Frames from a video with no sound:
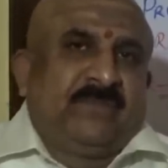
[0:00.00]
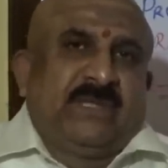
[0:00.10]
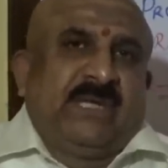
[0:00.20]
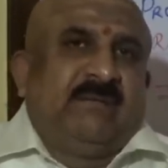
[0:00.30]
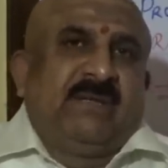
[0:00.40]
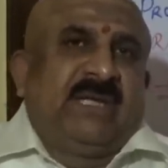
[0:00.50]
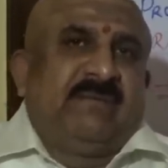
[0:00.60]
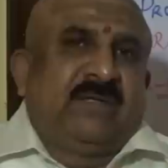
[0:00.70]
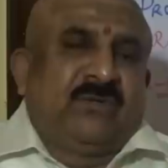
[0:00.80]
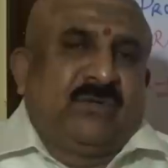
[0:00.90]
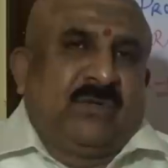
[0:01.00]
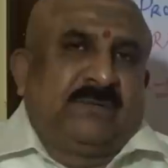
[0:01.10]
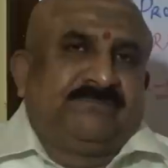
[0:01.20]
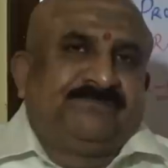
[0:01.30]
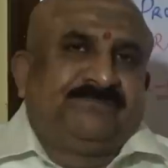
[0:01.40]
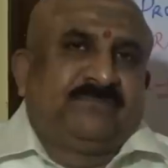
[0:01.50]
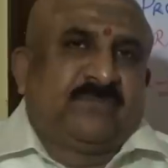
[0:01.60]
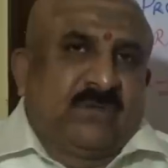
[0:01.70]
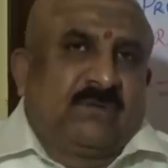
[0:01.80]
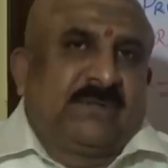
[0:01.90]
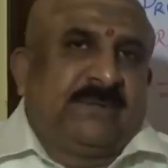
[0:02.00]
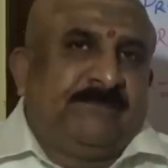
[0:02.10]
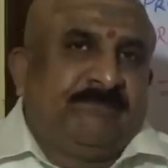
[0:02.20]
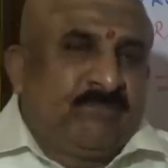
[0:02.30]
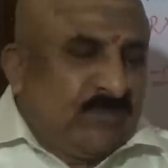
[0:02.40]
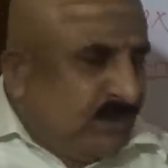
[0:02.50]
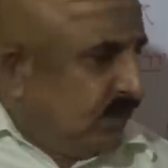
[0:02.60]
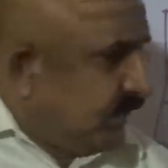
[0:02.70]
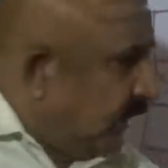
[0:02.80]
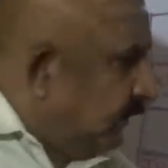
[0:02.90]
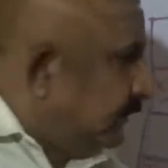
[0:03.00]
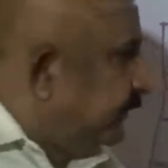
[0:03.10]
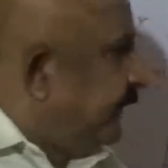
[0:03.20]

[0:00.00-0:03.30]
I will leave it to you. Okay. So,